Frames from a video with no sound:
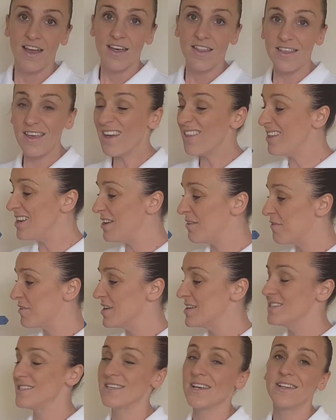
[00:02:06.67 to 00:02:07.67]
The other
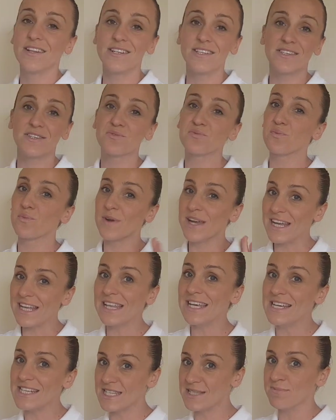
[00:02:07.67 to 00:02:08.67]
difference, and this is
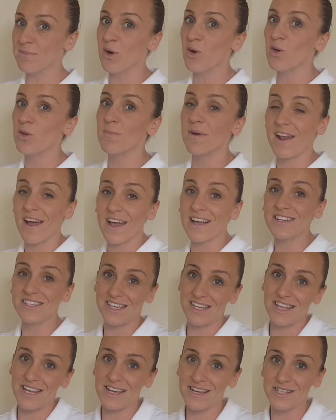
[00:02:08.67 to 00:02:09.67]
really small, but I
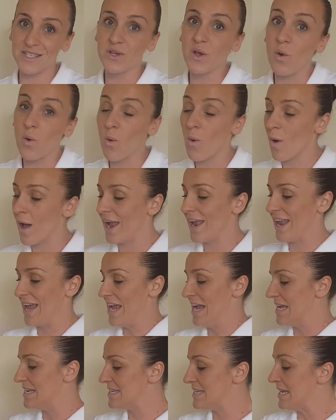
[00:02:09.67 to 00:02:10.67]
actually think it's quite
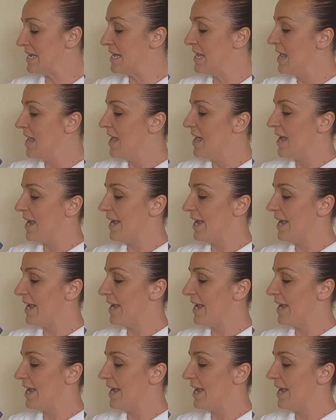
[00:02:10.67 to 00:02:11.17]
handy,